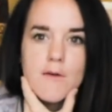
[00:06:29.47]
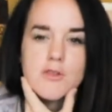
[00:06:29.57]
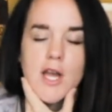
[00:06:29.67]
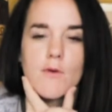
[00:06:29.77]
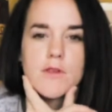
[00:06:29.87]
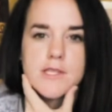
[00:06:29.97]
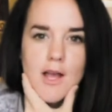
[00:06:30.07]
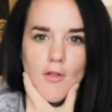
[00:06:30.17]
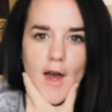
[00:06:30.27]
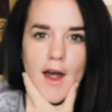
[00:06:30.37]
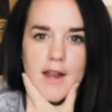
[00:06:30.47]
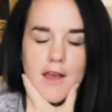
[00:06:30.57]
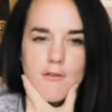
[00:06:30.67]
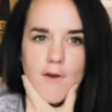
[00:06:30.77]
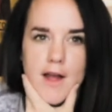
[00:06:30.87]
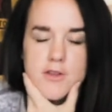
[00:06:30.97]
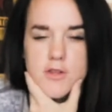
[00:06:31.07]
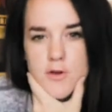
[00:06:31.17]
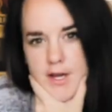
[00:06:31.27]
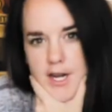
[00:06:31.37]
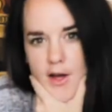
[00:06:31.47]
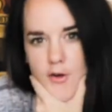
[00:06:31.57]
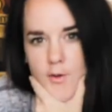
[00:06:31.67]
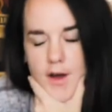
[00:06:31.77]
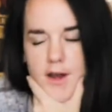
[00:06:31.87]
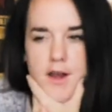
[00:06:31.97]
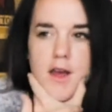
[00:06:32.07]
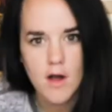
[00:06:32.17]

which I will sell that if I do get another one.